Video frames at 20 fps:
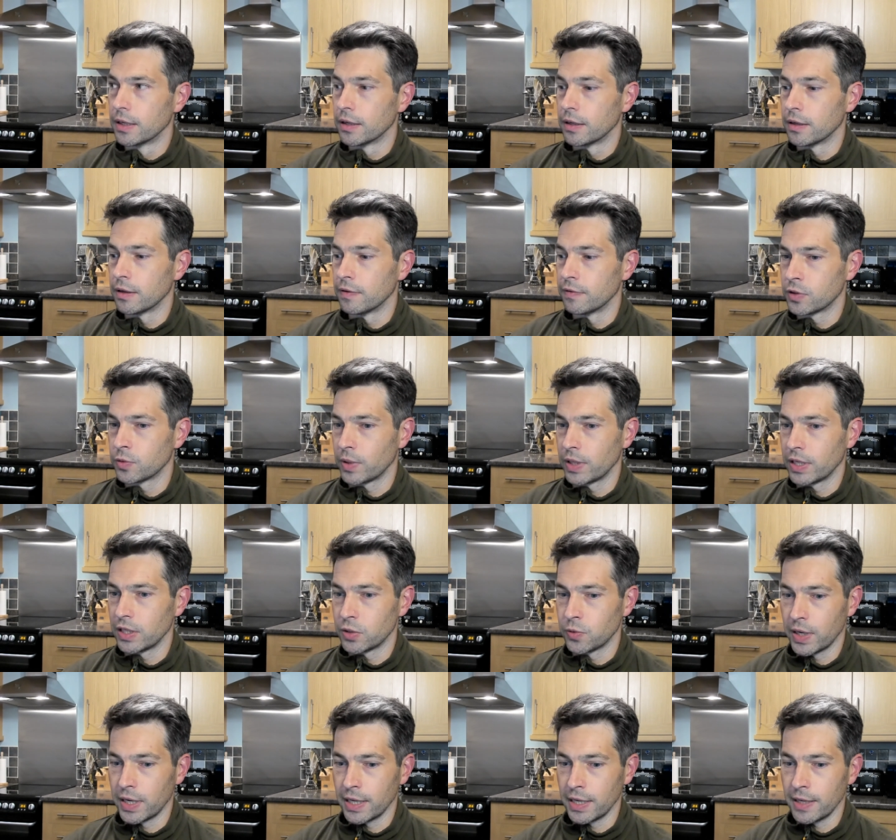of
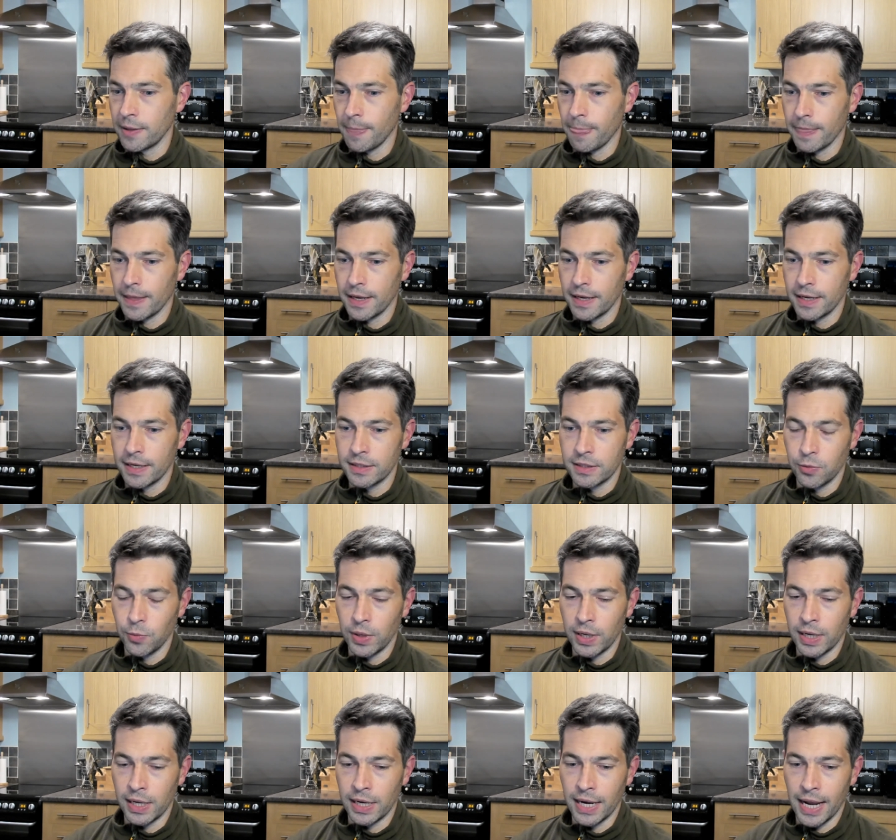2020, is that we
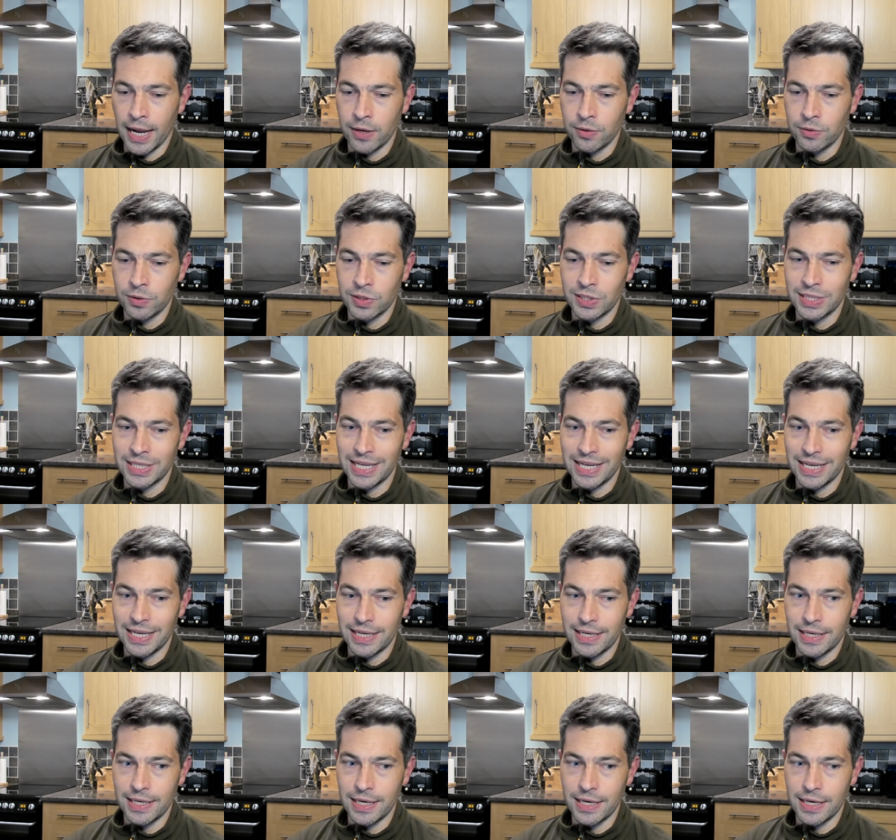can now
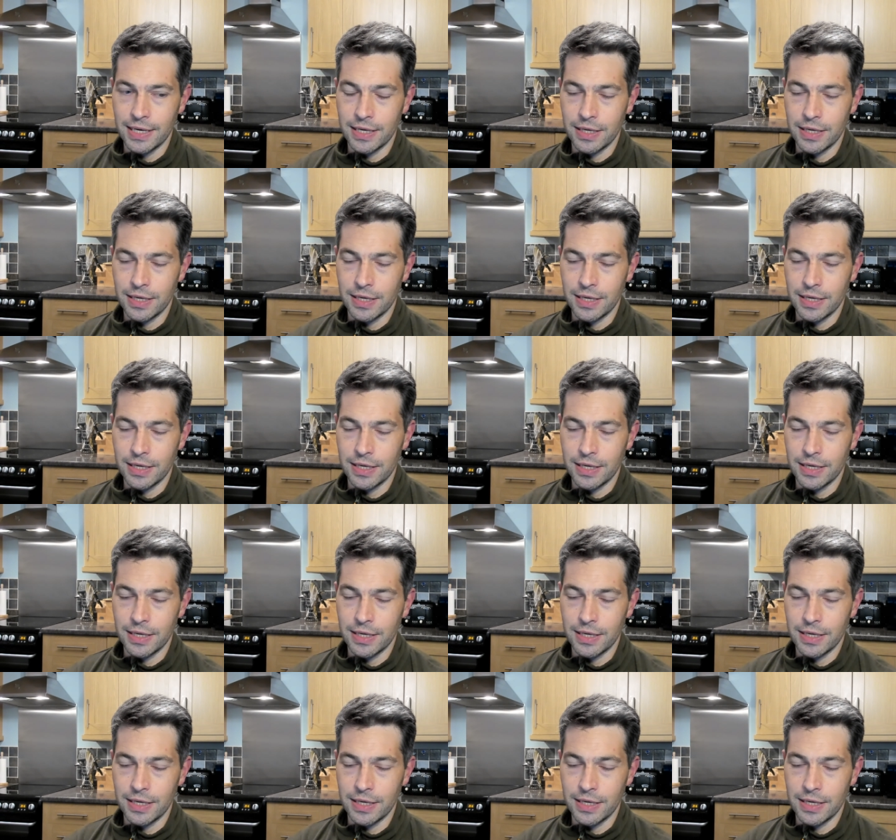see